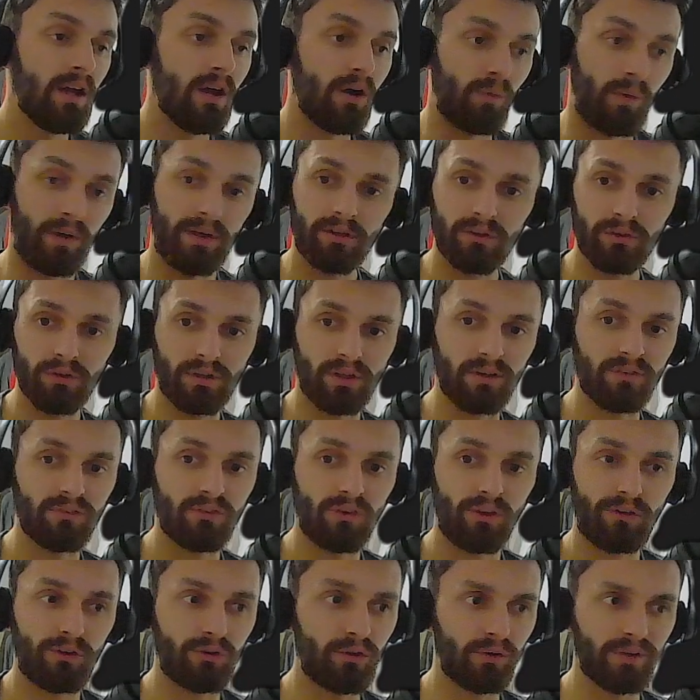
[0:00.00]
When you do this,
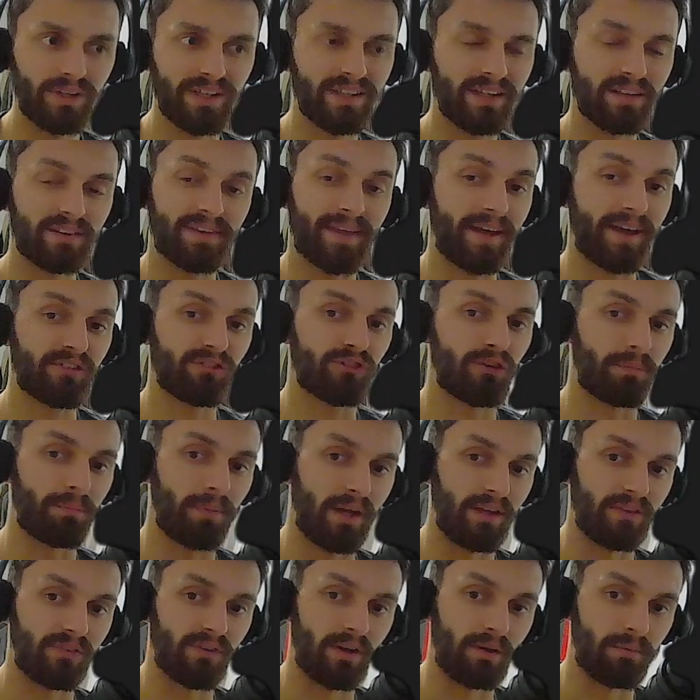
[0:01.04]
you don't need the texture
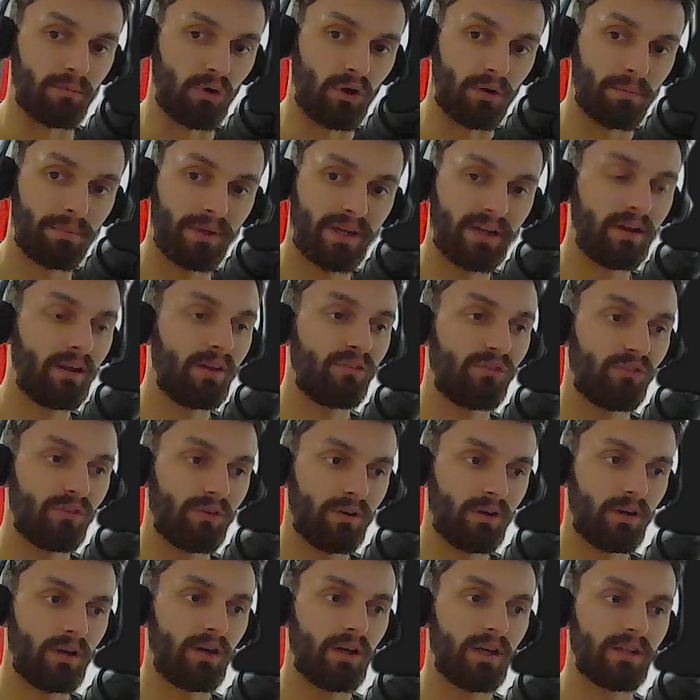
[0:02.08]
paints anymore, because
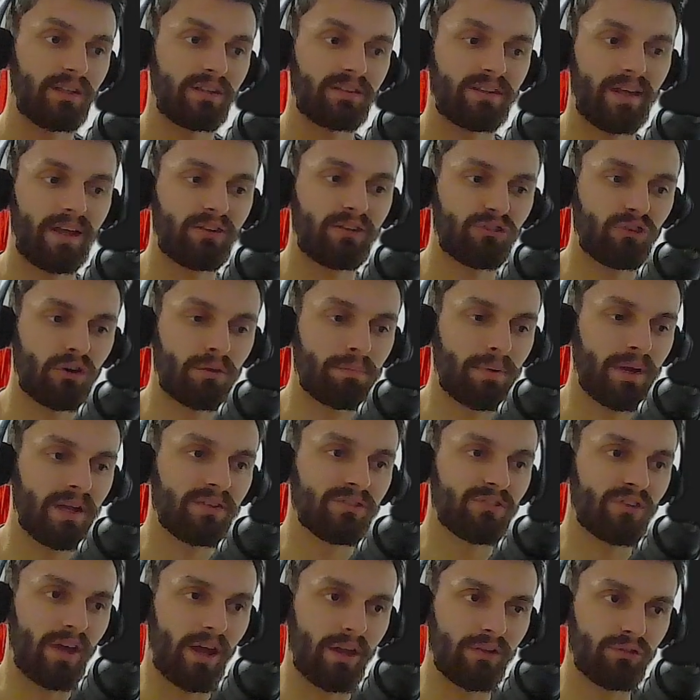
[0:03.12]
the texture
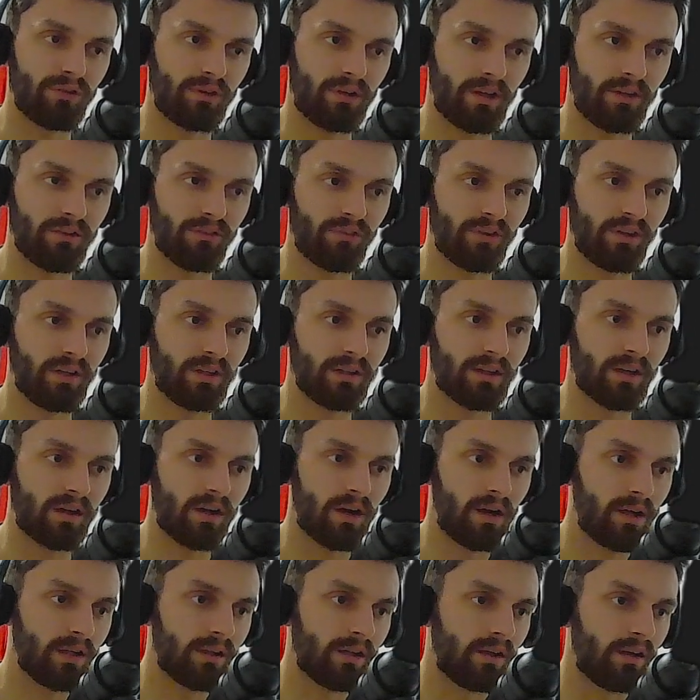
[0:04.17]
paints, as you can see in the
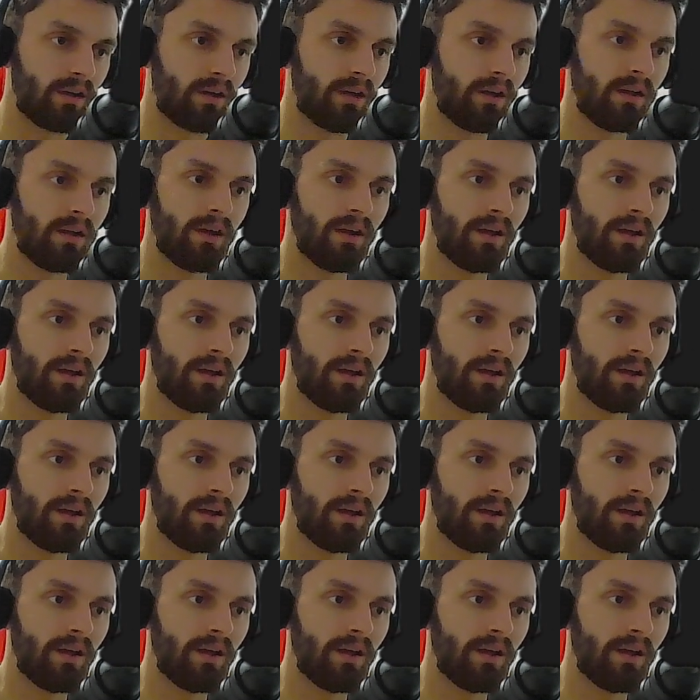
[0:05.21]
color,